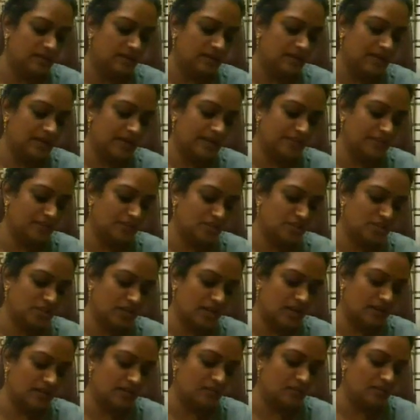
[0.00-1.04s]
letter
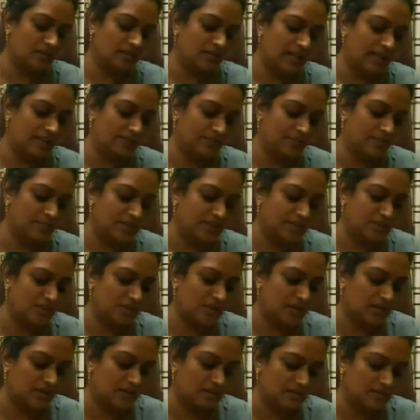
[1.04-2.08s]
chart or the alphabet
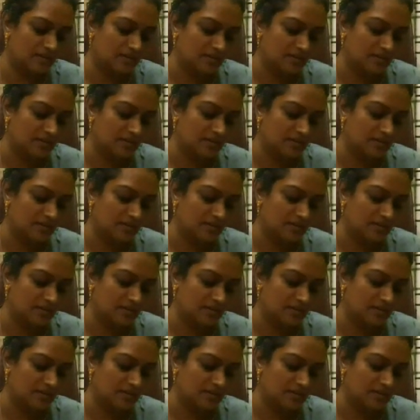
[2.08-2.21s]
chart.